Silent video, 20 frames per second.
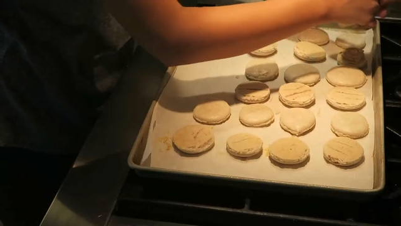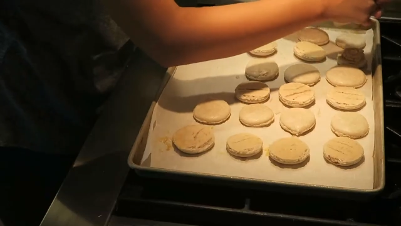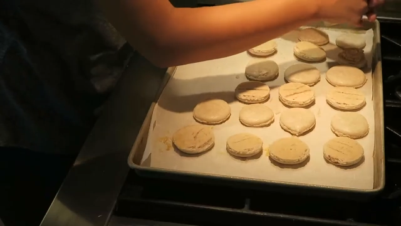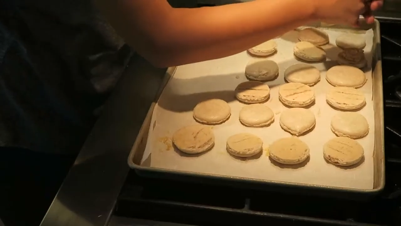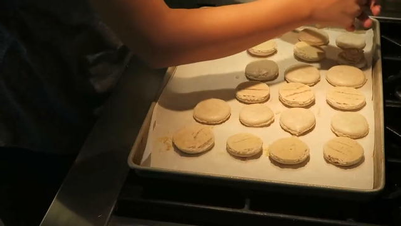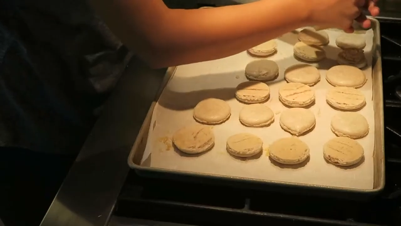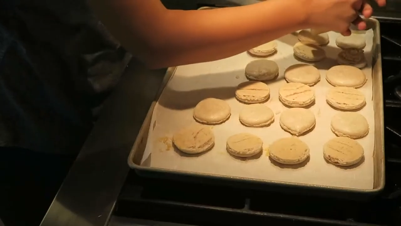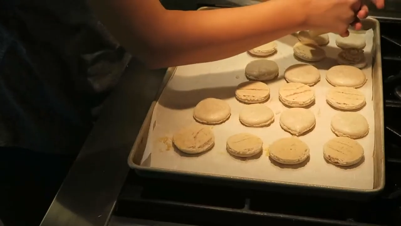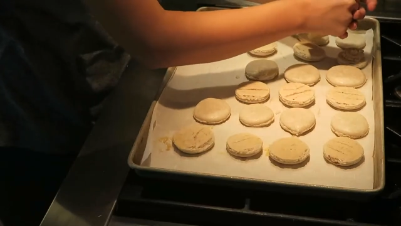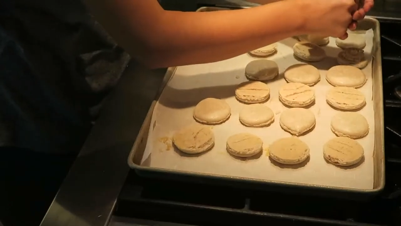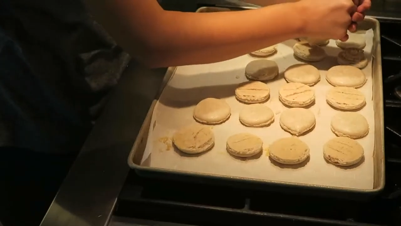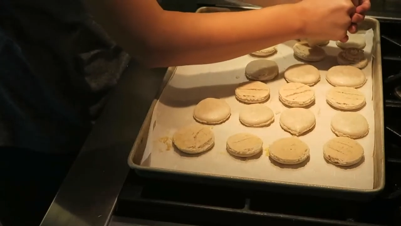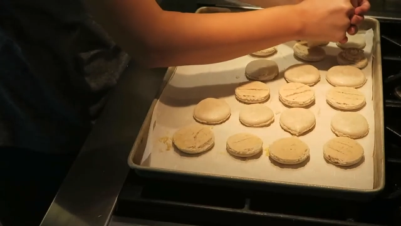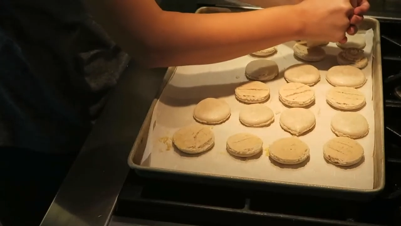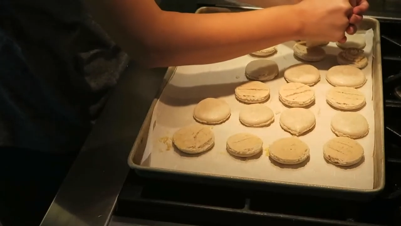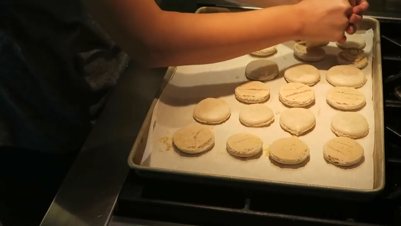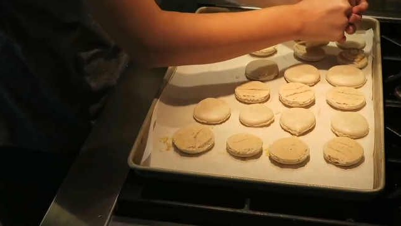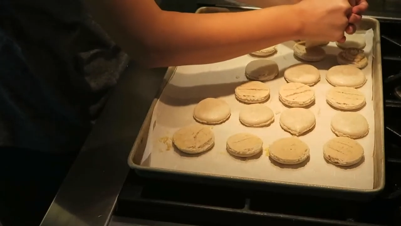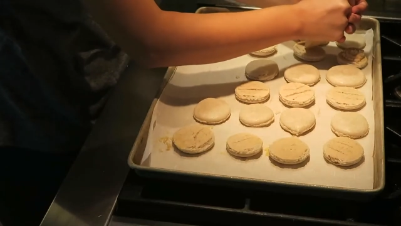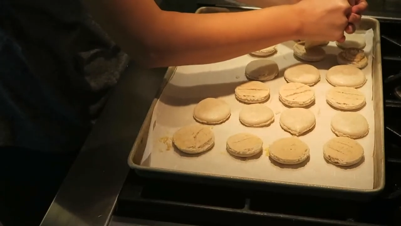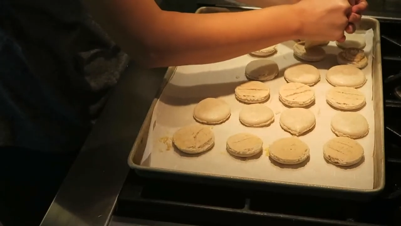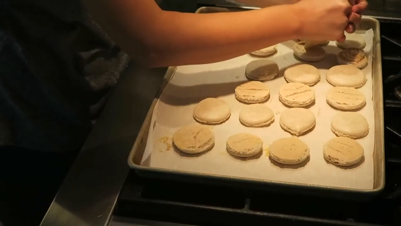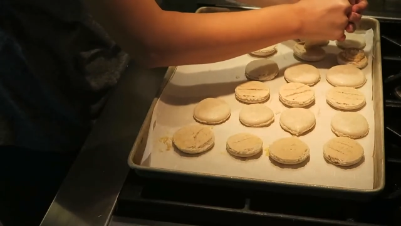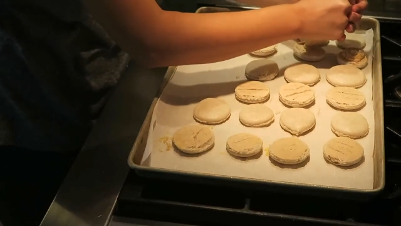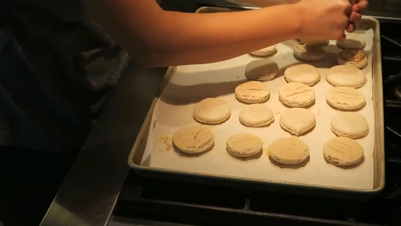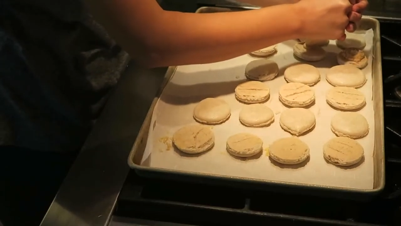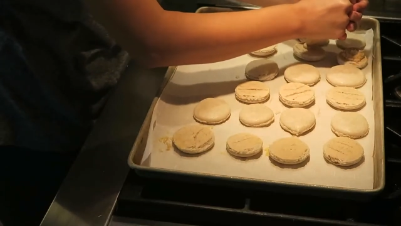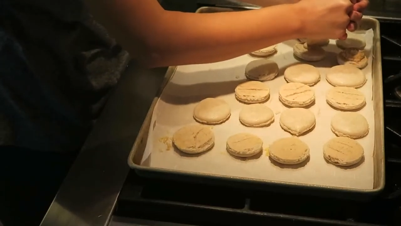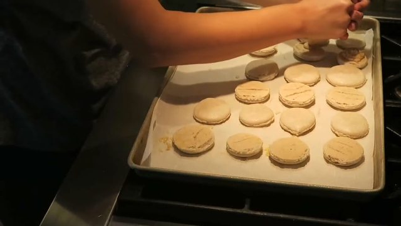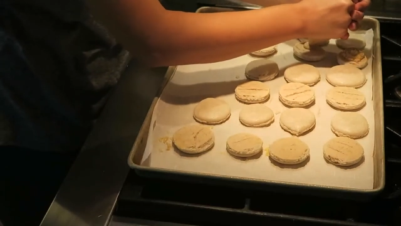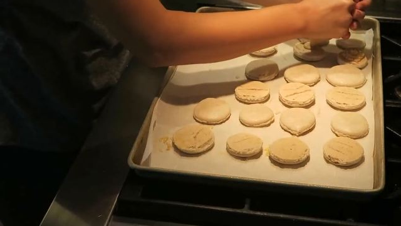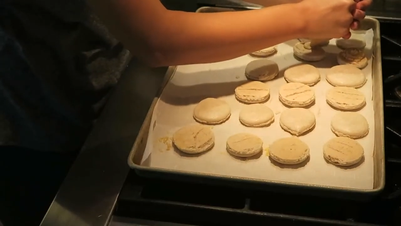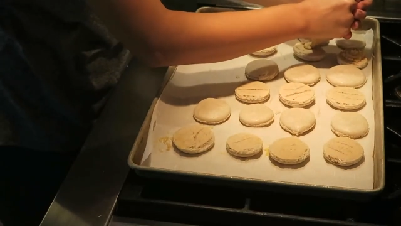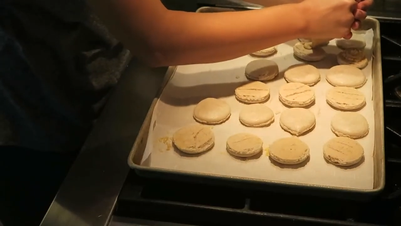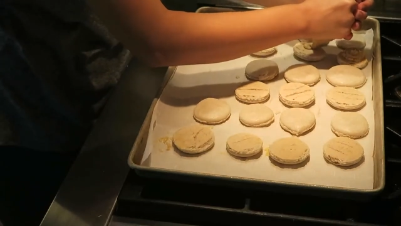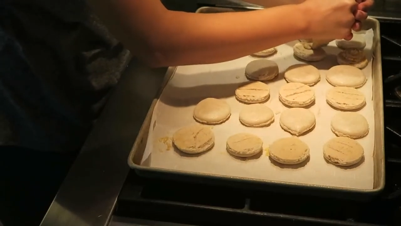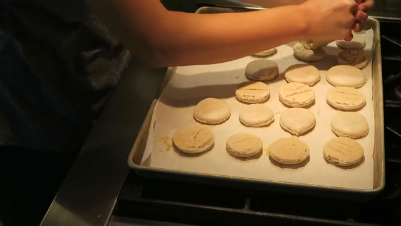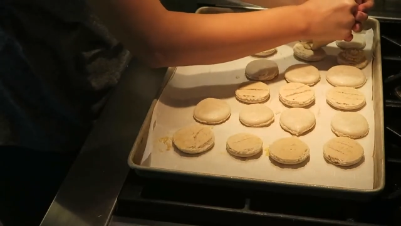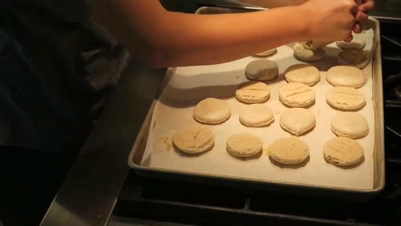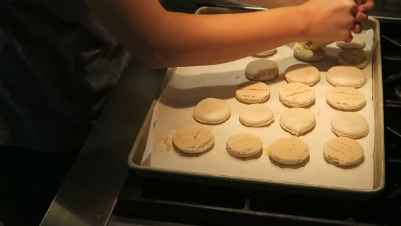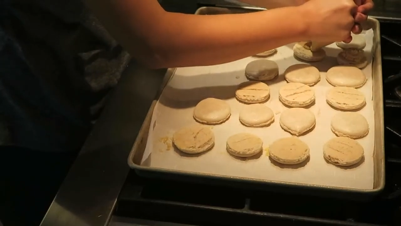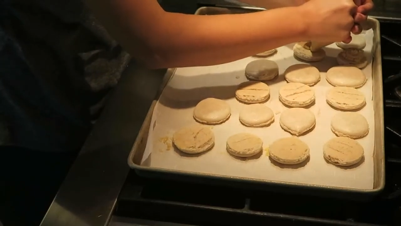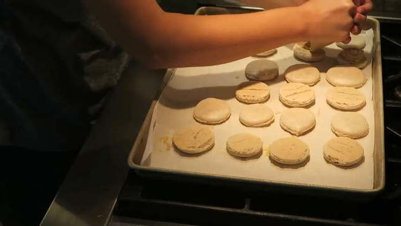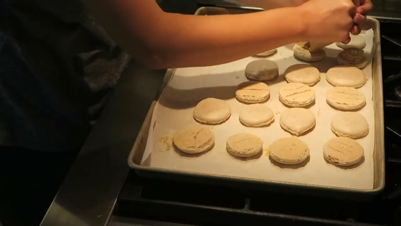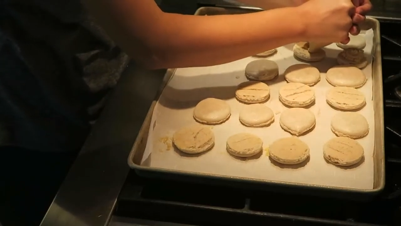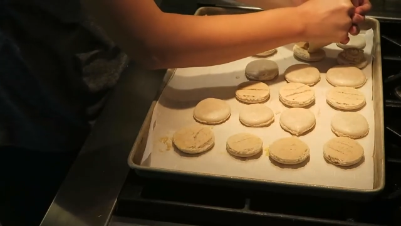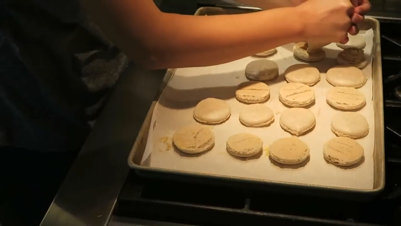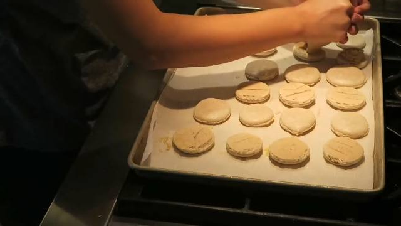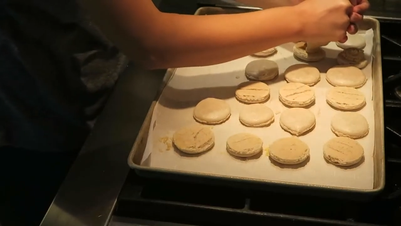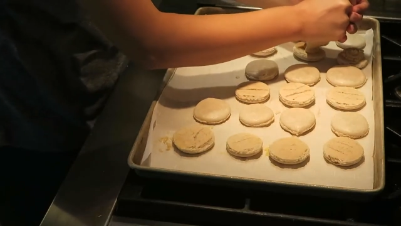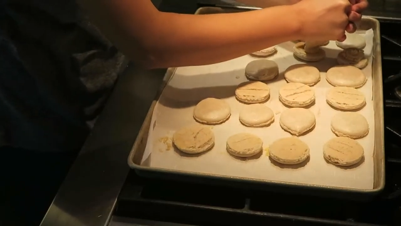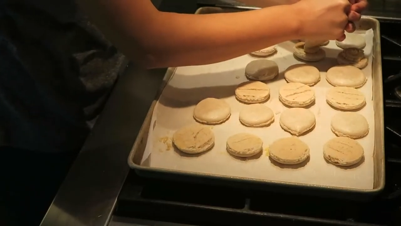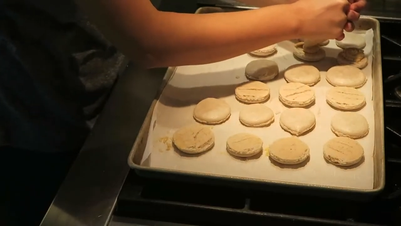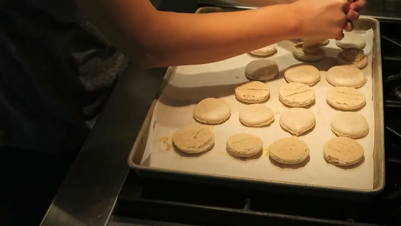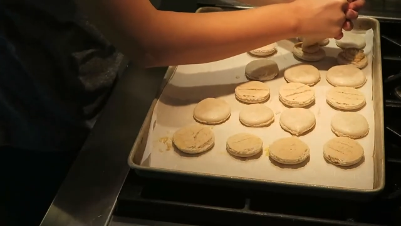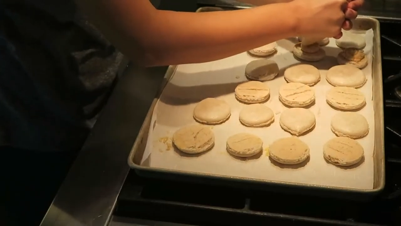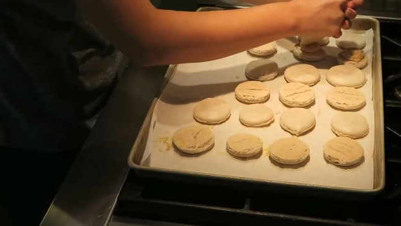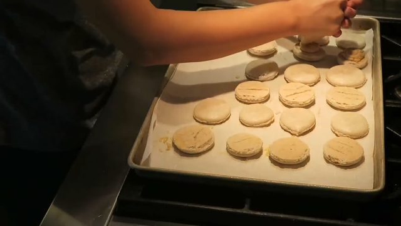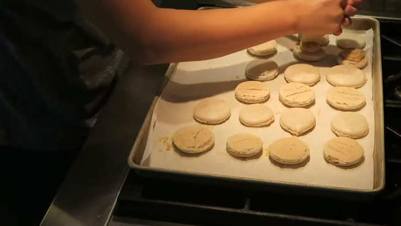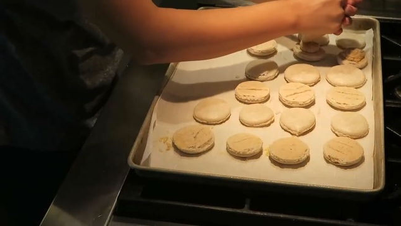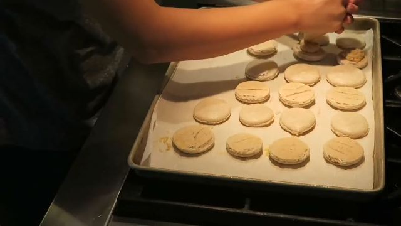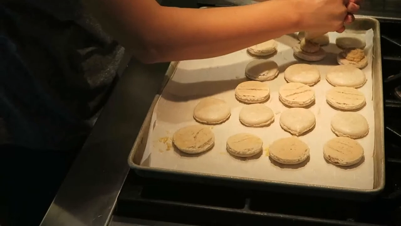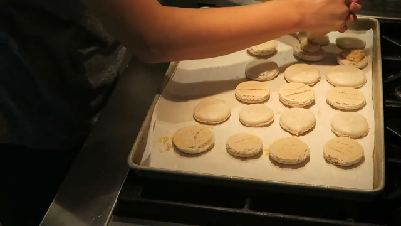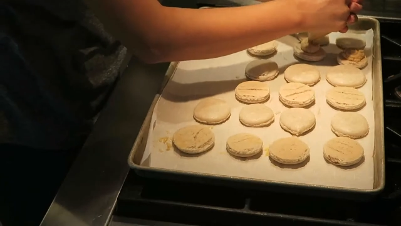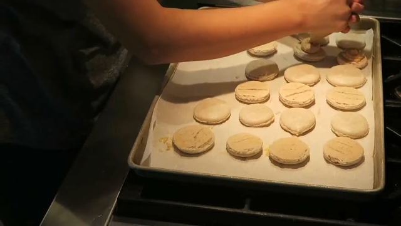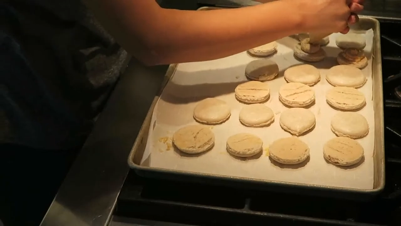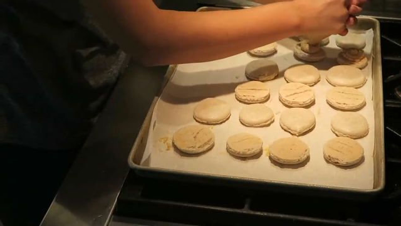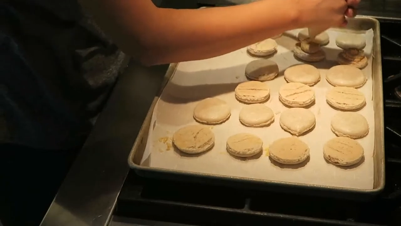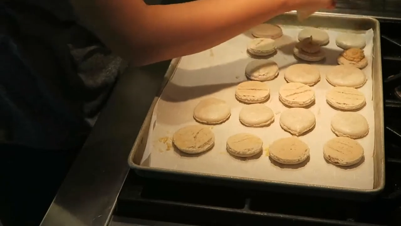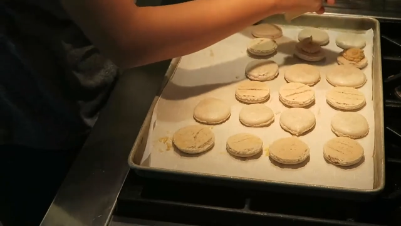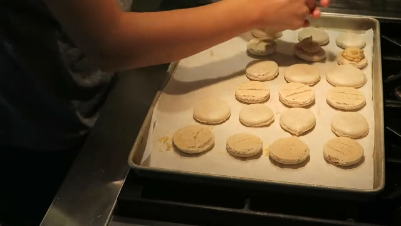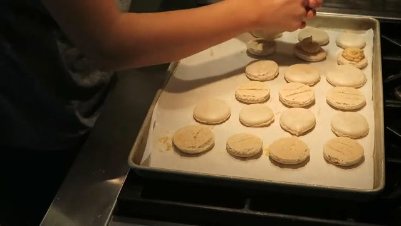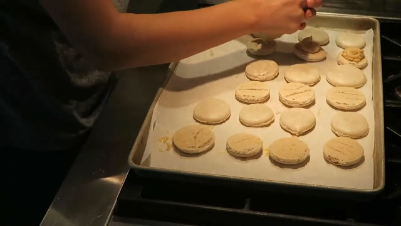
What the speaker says: No face is visible, so there are no lips to read.